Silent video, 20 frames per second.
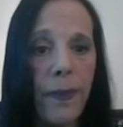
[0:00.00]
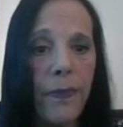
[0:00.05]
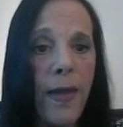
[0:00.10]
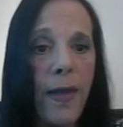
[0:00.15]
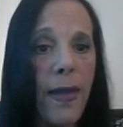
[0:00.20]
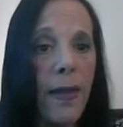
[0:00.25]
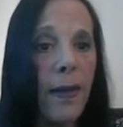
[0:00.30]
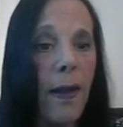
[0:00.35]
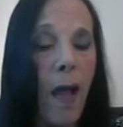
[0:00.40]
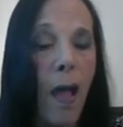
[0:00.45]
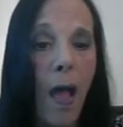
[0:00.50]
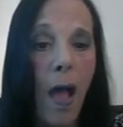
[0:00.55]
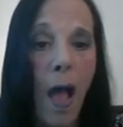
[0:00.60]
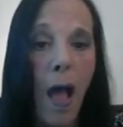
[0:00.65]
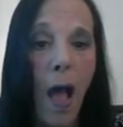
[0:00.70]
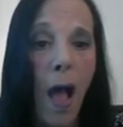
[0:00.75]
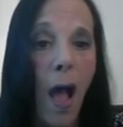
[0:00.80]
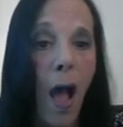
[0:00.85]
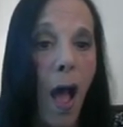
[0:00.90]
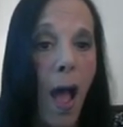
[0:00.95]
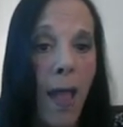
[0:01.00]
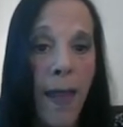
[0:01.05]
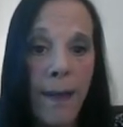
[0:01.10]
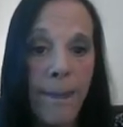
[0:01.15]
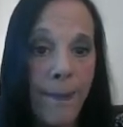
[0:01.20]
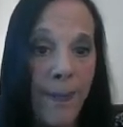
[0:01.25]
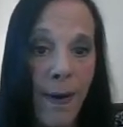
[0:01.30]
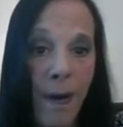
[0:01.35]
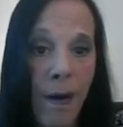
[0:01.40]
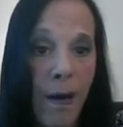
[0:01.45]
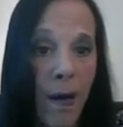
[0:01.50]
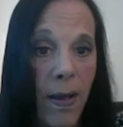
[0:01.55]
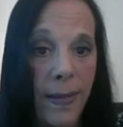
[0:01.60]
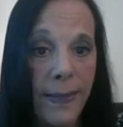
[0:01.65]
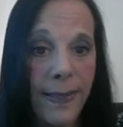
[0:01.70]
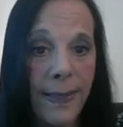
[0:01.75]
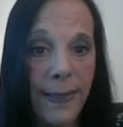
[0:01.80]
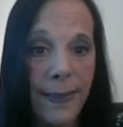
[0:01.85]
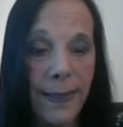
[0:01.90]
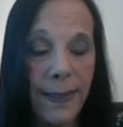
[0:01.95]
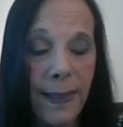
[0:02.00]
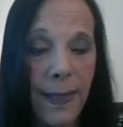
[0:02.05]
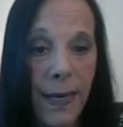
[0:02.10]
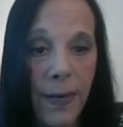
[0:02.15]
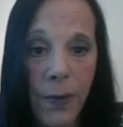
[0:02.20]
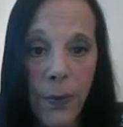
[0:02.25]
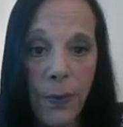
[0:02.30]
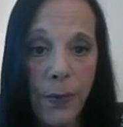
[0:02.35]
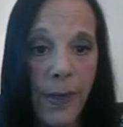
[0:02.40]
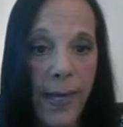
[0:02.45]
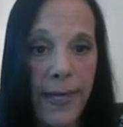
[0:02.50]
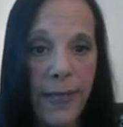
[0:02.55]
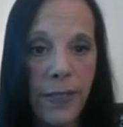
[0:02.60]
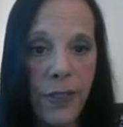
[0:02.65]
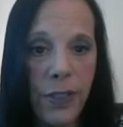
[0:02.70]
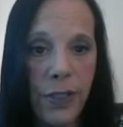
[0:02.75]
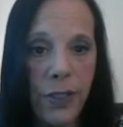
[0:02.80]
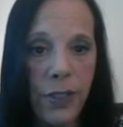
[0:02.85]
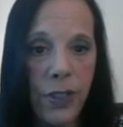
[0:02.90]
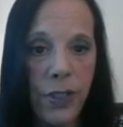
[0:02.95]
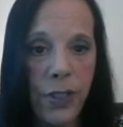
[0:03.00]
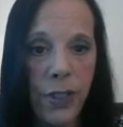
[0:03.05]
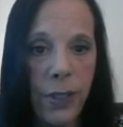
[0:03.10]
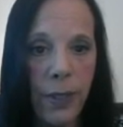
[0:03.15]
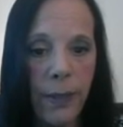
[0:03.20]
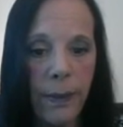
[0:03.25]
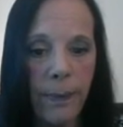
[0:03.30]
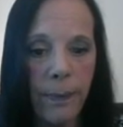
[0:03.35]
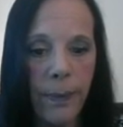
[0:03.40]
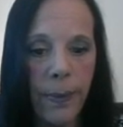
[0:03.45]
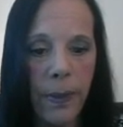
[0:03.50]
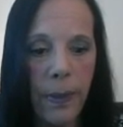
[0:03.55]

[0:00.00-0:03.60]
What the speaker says: that I am not in a relationship,